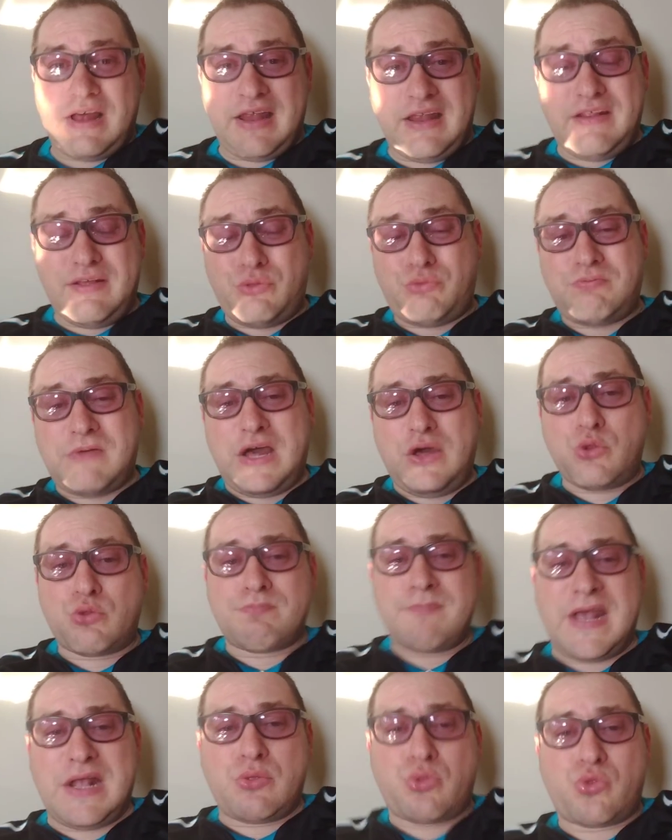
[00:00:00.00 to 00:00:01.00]
as far as
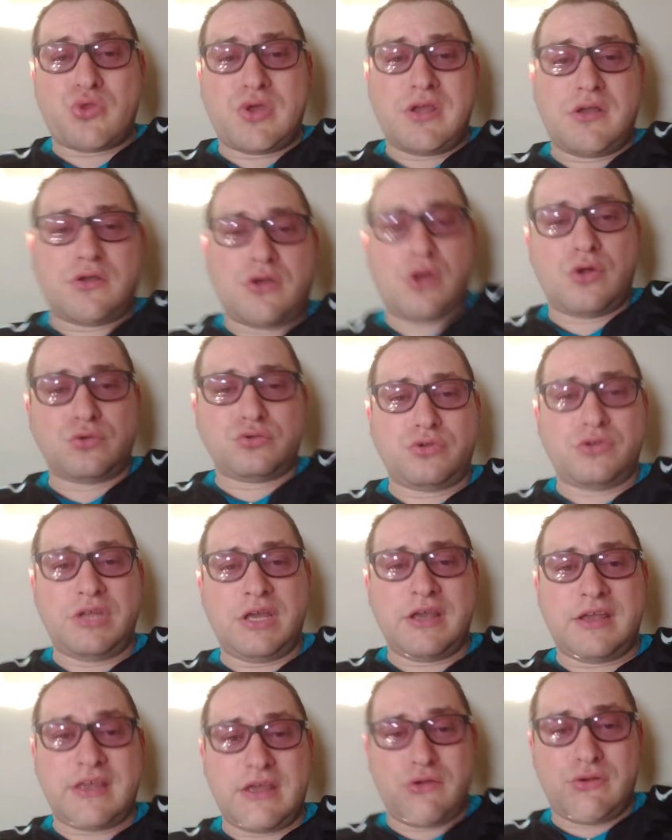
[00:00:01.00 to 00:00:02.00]
bad things go today,
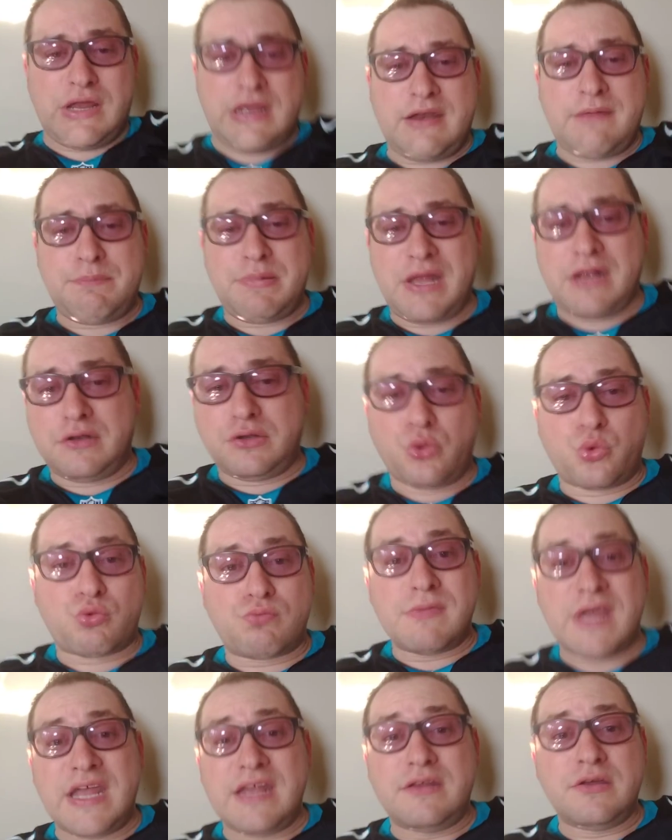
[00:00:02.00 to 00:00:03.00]
Carolina Panthers
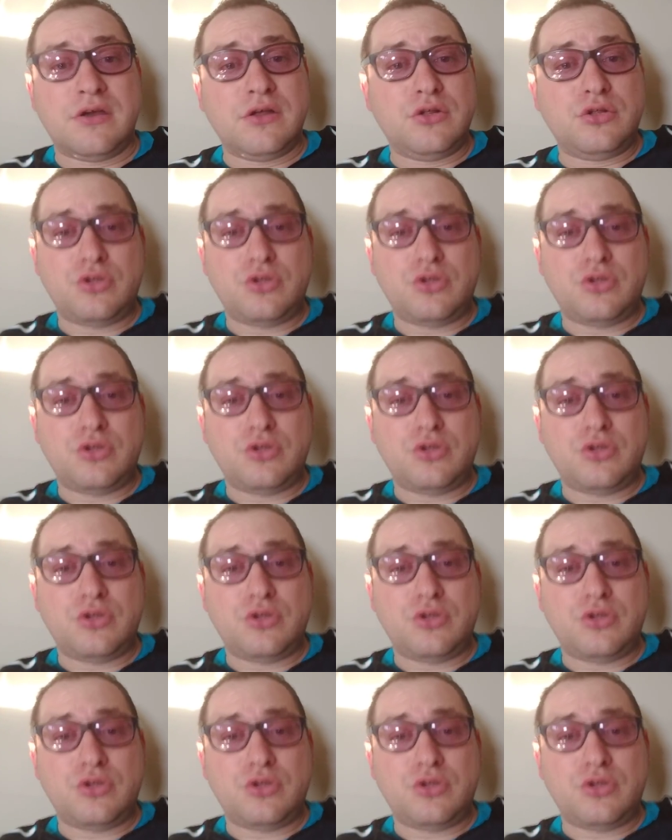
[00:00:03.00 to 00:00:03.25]
made